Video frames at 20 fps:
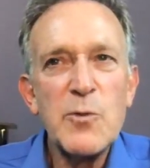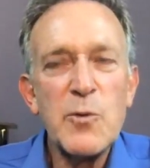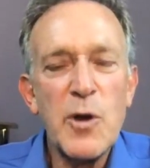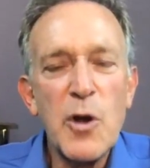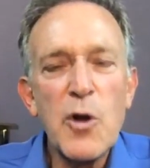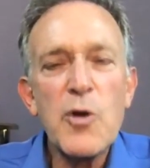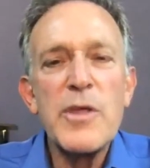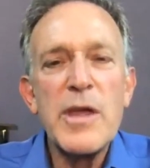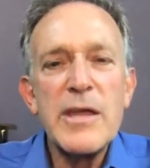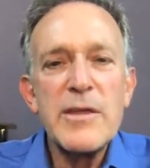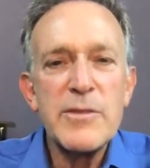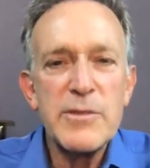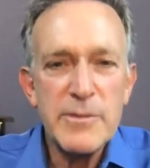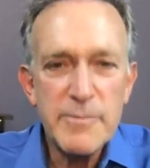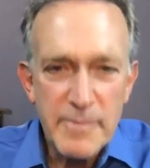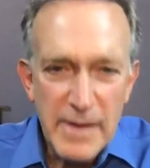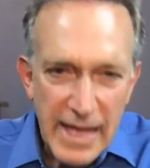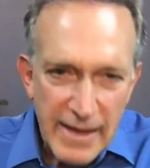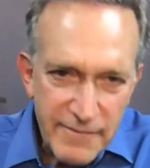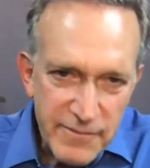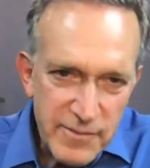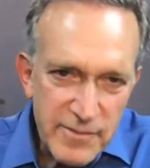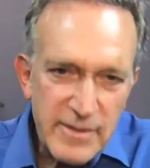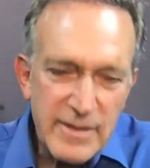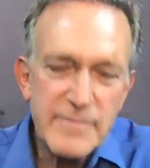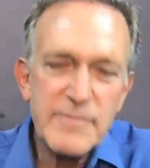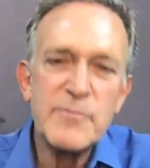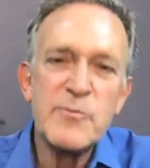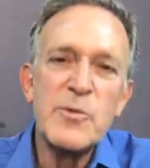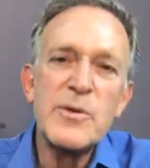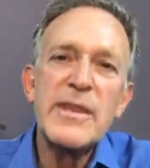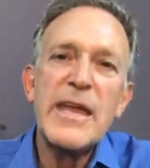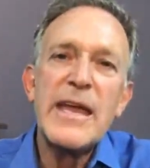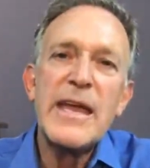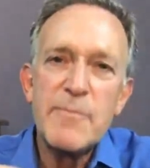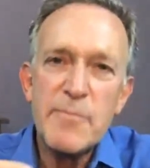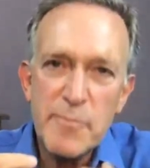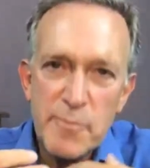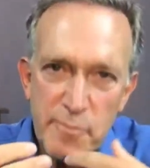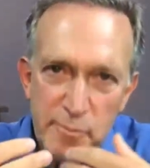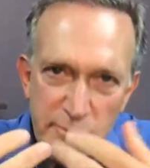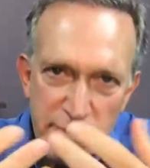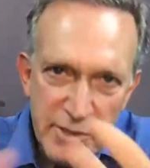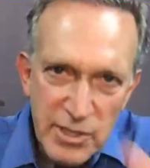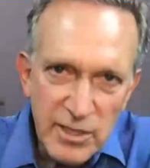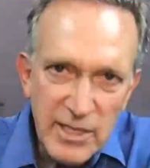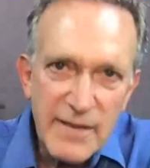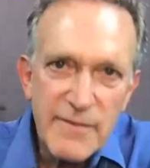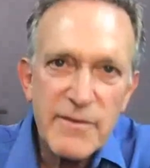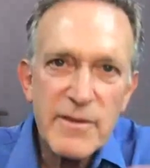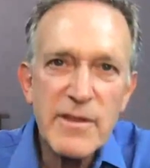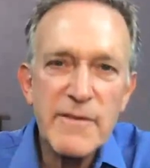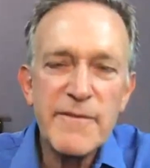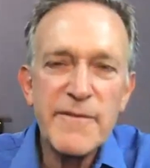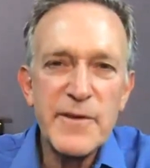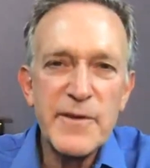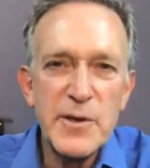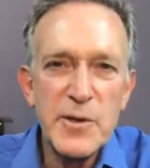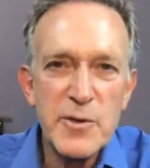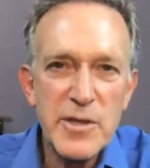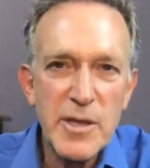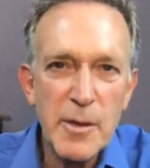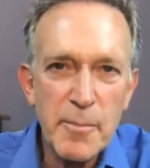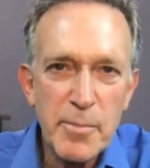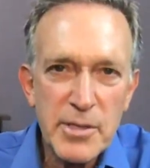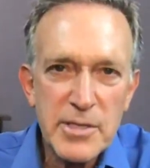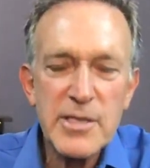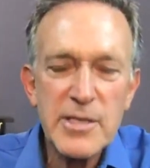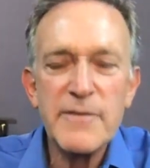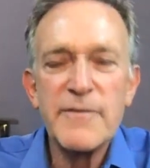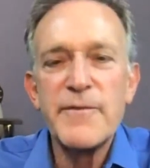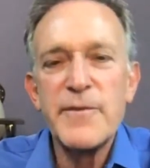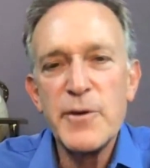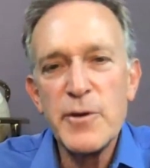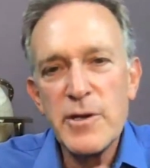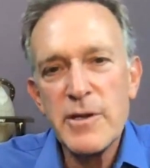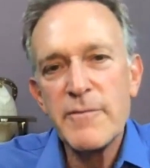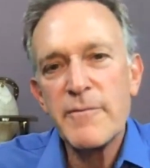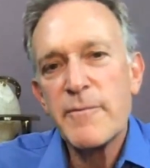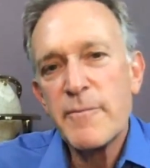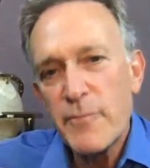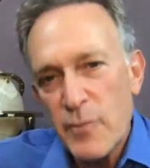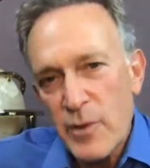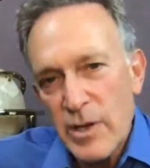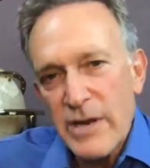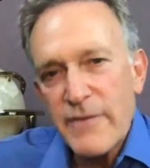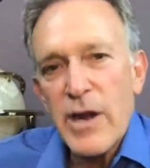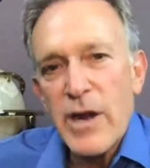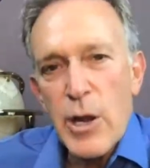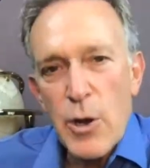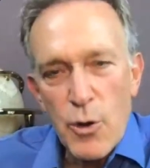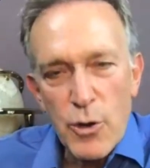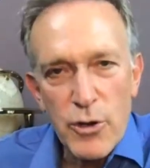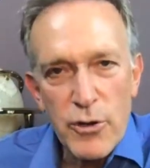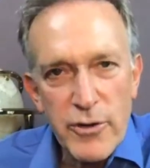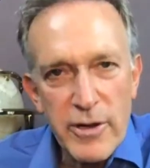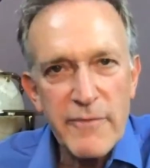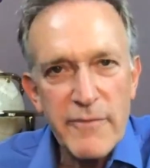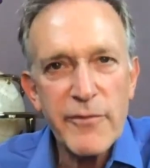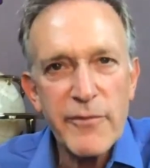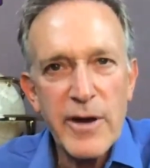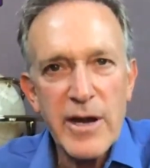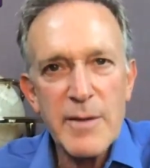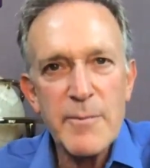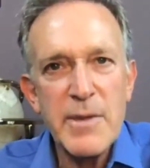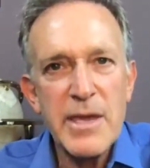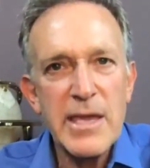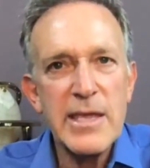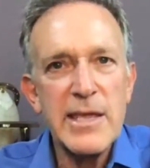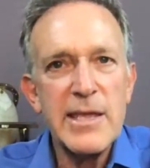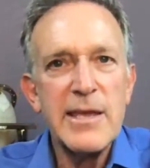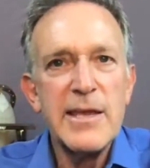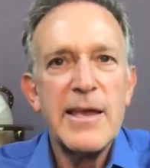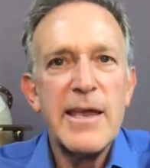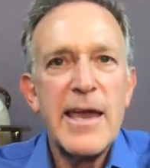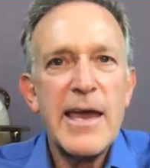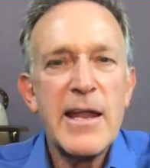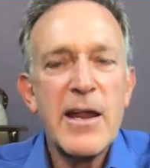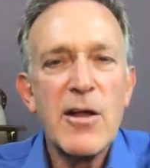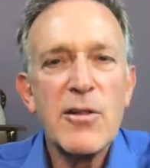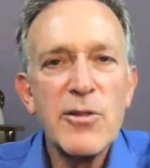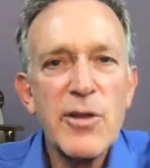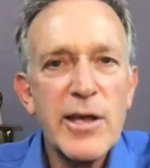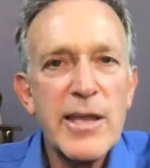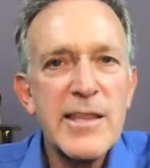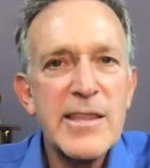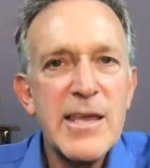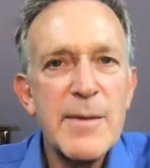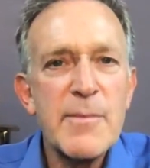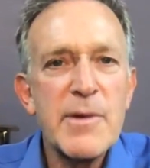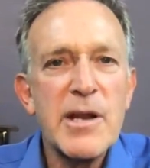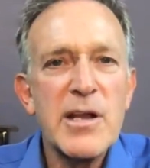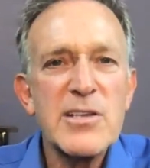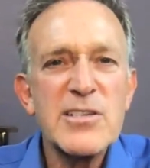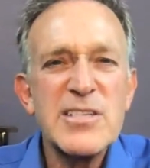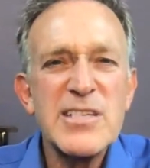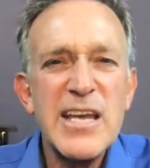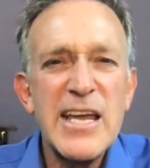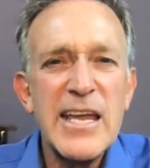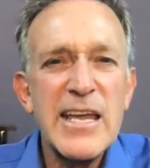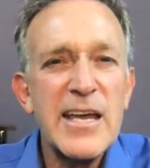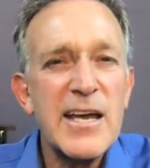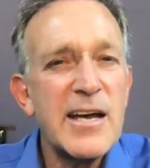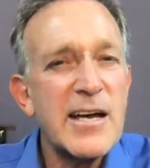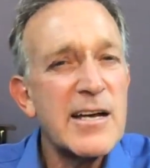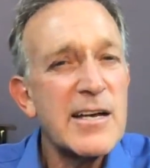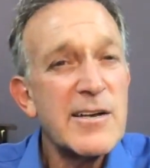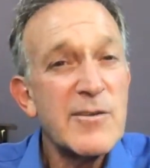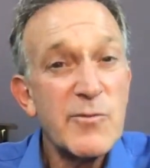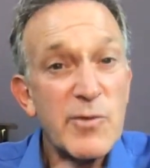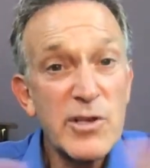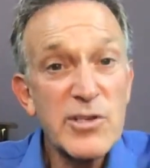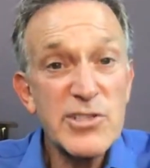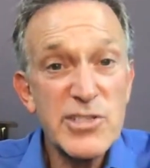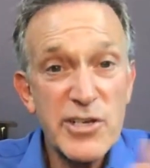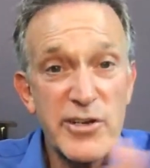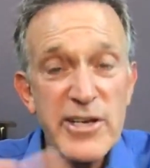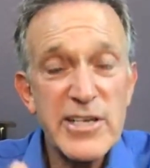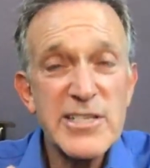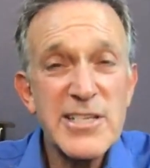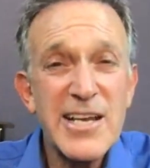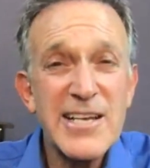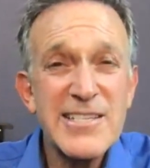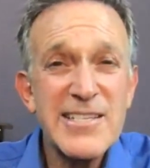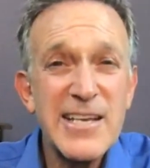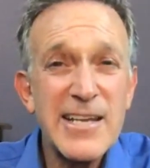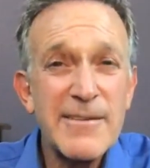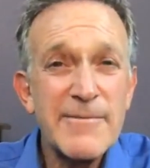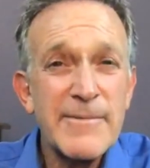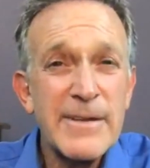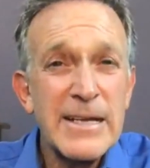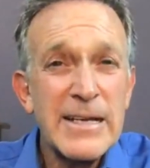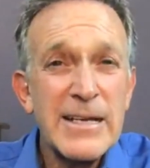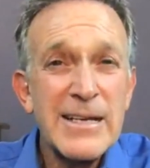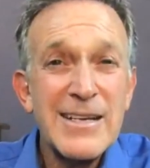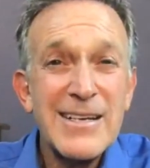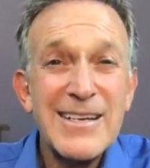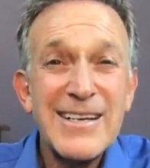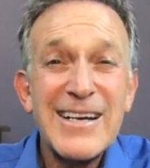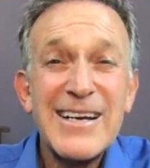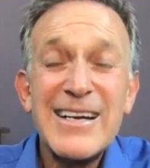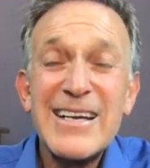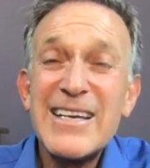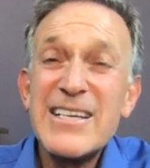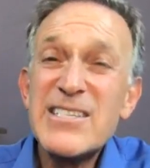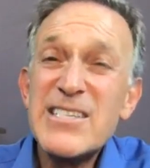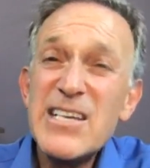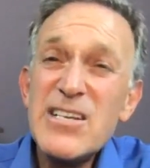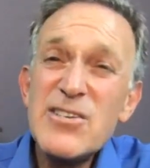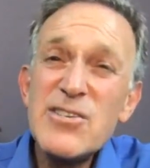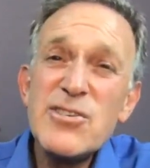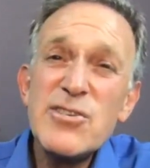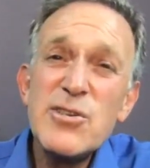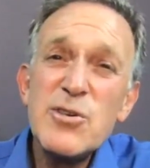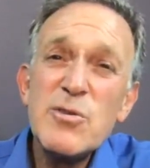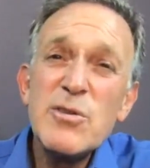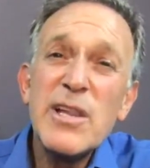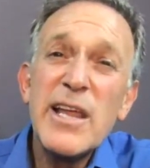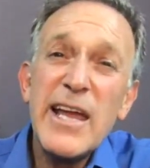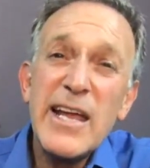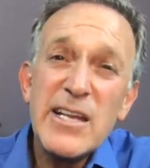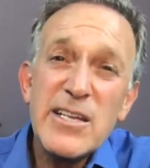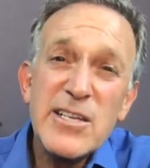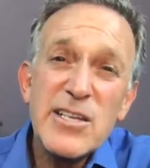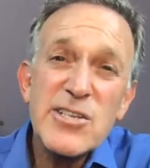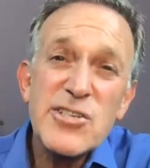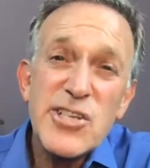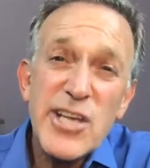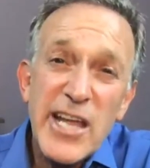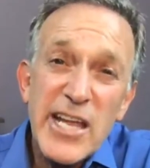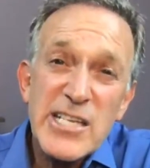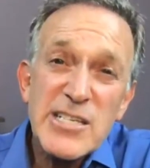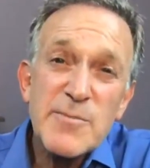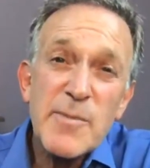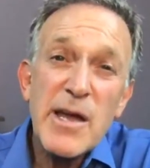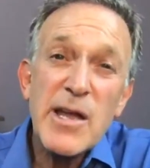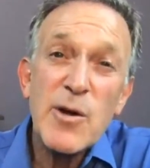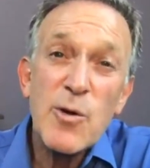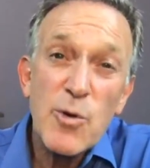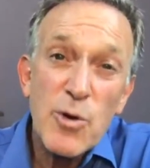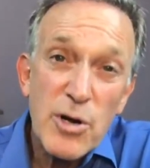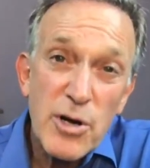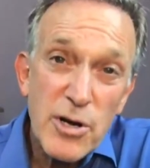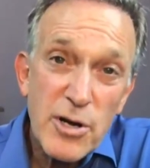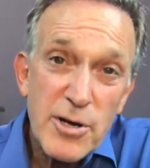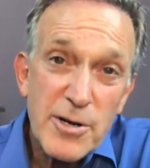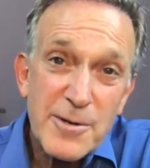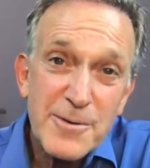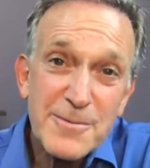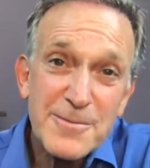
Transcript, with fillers: or they when they deliver the food, they'll put the food in whatever I ordered in front of me, and I'll look at them and I'll say, uh, real serious, I say, uh, "Is it too late to change my order?"